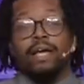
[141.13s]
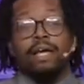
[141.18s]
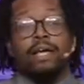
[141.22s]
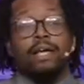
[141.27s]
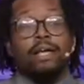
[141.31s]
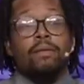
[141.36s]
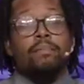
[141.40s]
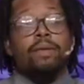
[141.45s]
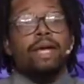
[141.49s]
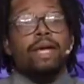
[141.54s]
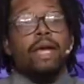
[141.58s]

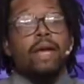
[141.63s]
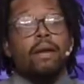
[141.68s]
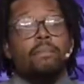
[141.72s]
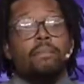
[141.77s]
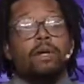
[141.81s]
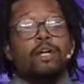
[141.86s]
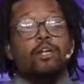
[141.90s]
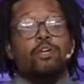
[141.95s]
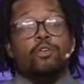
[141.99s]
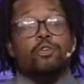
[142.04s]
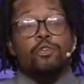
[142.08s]
He became
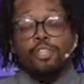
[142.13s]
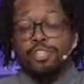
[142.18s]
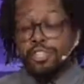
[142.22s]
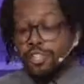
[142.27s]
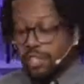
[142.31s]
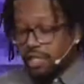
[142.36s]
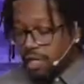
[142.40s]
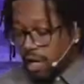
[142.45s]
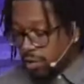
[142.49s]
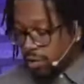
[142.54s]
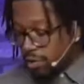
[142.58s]
a
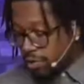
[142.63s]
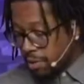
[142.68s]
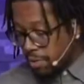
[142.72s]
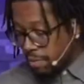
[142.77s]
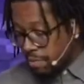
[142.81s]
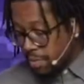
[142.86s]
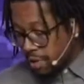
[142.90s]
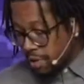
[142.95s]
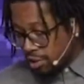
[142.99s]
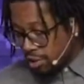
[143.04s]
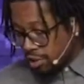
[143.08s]
Christian under the
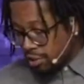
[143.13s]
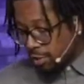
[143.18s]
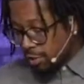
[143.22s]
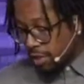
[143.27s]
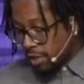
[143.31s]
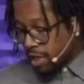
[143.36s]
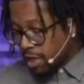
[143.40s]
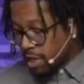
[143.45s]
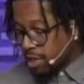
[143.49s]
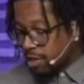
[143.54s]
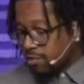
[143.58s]

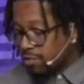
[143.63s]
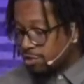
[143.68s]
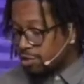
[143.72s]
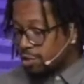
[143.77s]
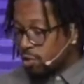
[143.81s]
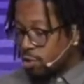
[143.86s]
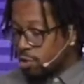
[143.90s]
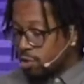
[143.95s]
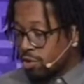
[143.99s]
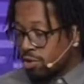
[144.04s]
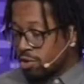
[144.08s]
ministry of
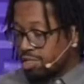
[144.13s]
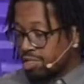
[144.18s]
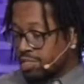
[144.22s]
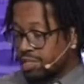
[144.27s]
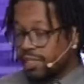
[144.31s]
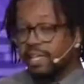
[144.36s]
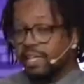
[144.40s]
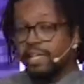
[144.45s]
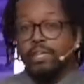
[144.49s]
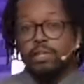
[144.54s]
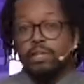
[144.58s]
George
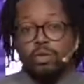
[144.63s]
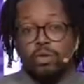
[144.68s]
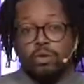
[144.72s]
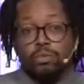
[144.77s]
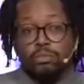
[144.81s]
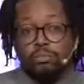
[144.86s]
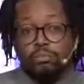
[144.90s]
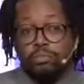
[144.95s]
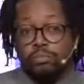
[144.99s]
Liele.